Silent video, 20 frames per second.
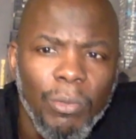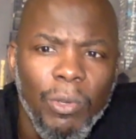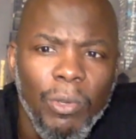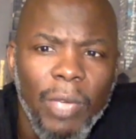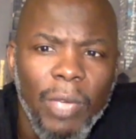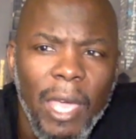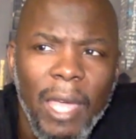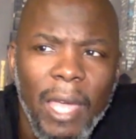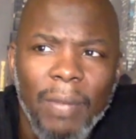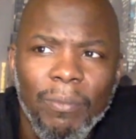you
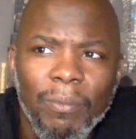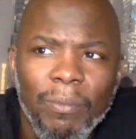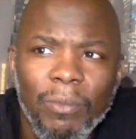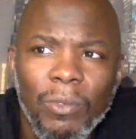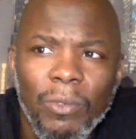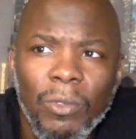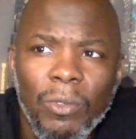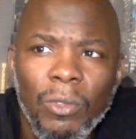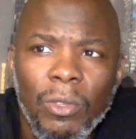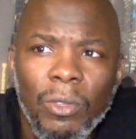got
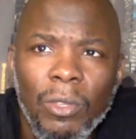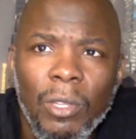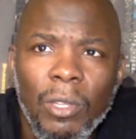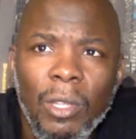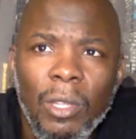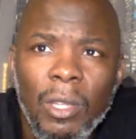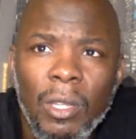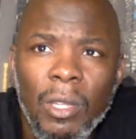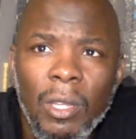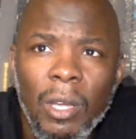
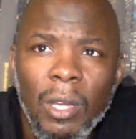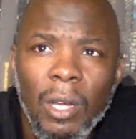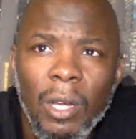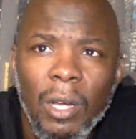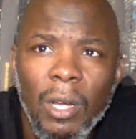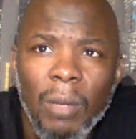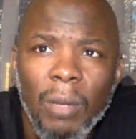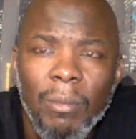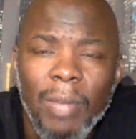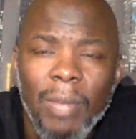
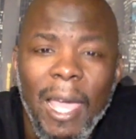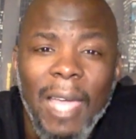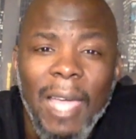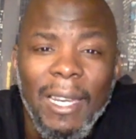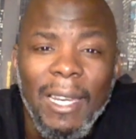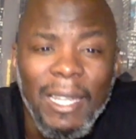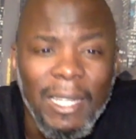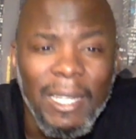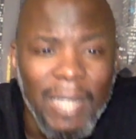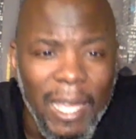
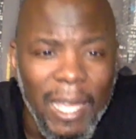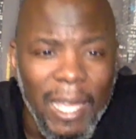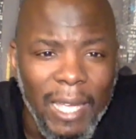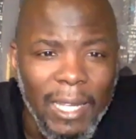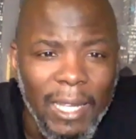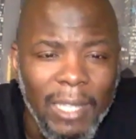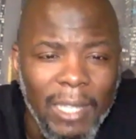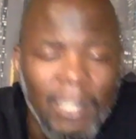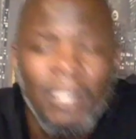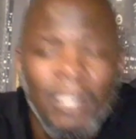90
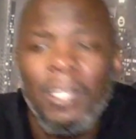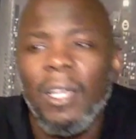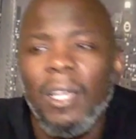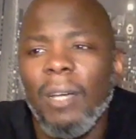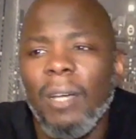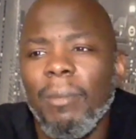days.